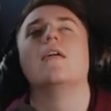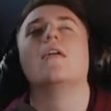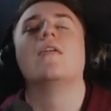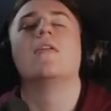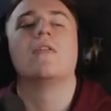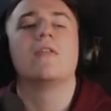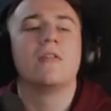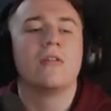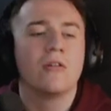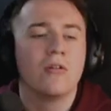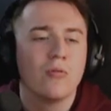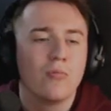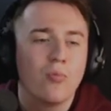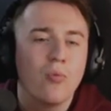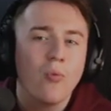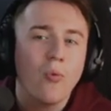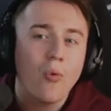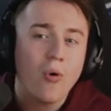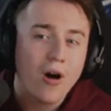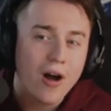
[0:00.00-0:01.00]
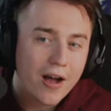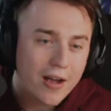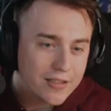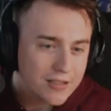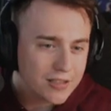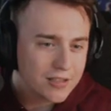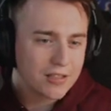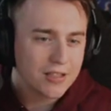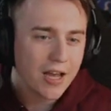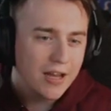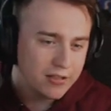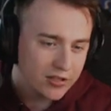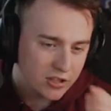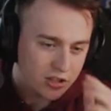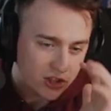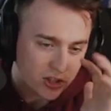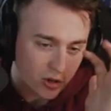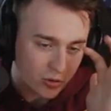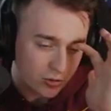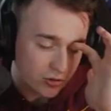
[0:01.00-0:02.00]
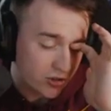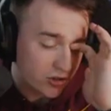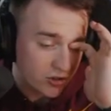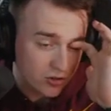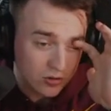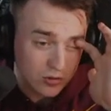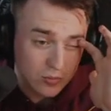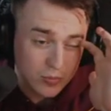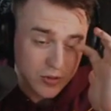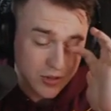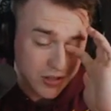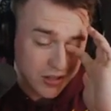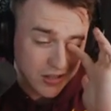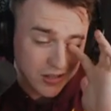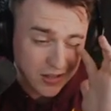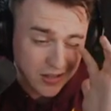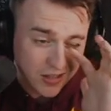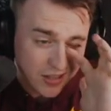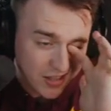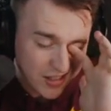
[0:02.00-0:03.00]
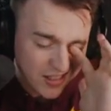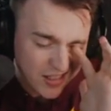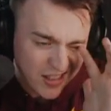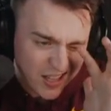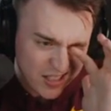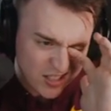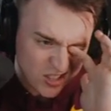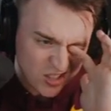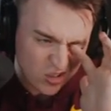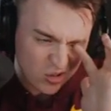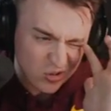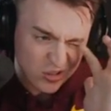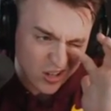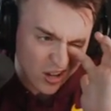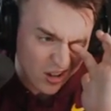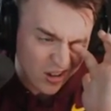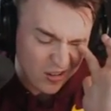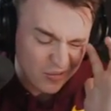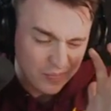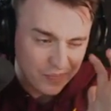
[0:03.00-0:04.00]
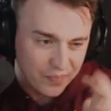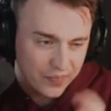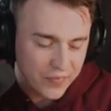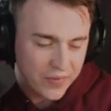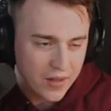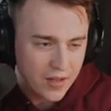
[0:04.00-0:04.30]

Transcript: Oh, what? That's so stupid. That's yeah. so mm-hmm. dumb.